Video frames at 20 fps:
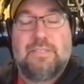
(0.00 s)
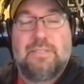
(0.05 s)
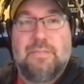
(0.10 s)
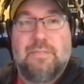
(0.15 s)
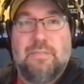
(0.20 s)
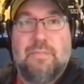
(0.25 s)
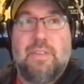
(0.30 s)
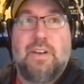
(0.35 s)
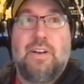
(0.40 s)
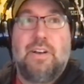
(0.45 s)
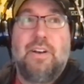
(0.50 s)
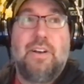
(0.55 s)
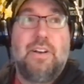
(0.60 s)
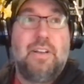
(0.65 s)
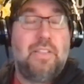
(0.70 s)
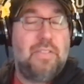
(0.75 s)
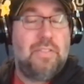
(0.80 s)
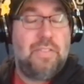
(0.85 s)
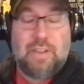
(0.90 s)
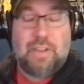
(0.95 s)
Uh,
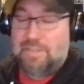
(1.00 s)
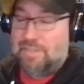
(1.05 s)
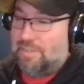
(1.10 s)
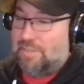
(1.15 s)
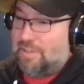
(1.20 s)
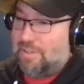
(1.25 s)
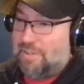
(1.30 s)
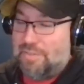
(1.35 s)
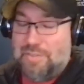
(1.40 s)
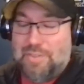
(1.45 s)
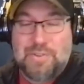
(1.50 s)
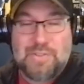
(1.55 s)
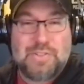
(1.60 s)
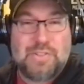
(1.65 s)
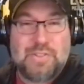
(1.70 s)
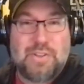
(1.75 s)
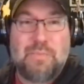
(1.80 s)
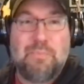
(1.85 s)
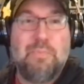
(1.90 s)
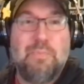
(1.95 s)
that there's
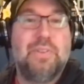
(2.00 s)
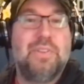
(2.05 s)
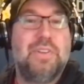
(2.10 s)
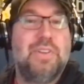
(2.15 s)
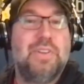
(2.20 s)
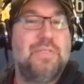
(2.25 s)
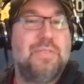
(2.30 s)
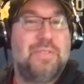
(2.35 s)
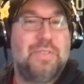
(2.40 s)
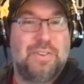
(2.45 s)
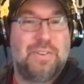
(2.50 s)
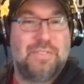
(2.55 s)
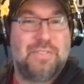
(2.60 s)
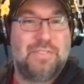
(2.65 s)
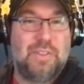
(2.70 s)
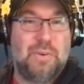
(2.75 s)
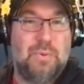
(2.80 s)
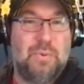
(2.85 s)
a million things that we would